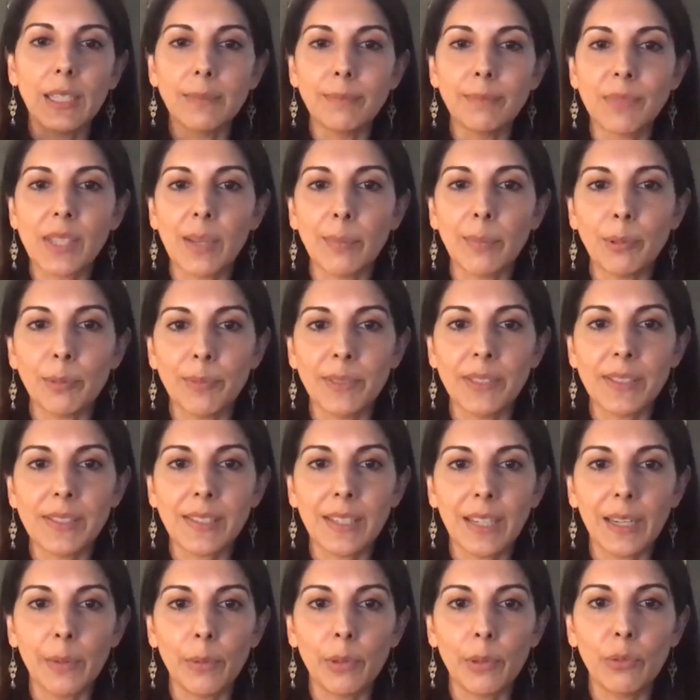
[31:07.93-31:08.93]
supplements
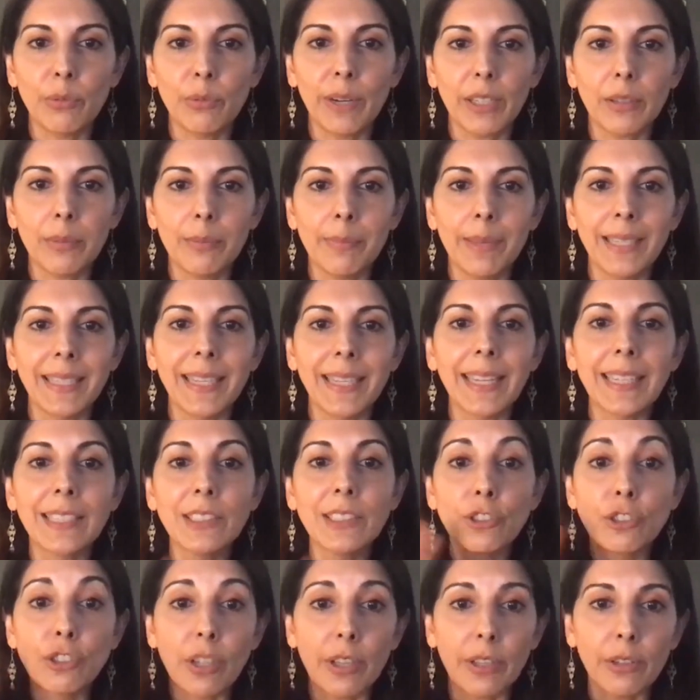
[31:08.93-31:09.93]
that I would recommend in
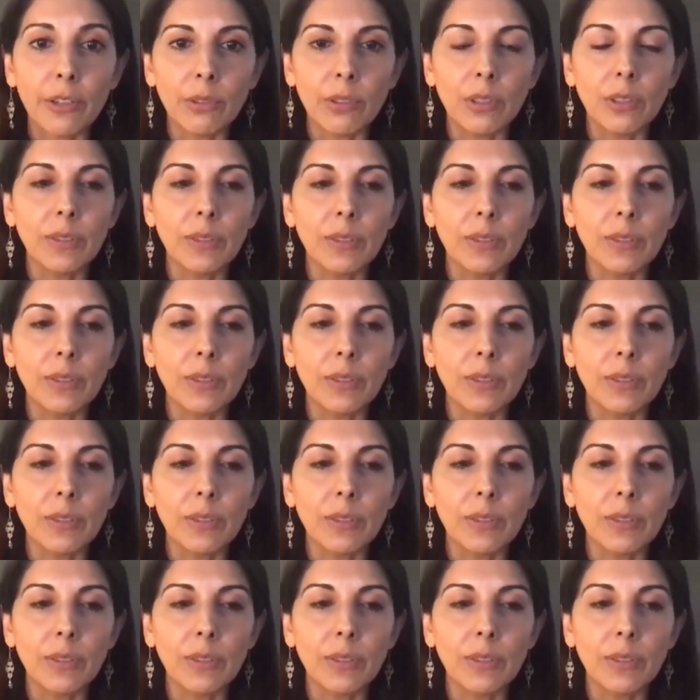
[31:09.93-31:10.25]
general,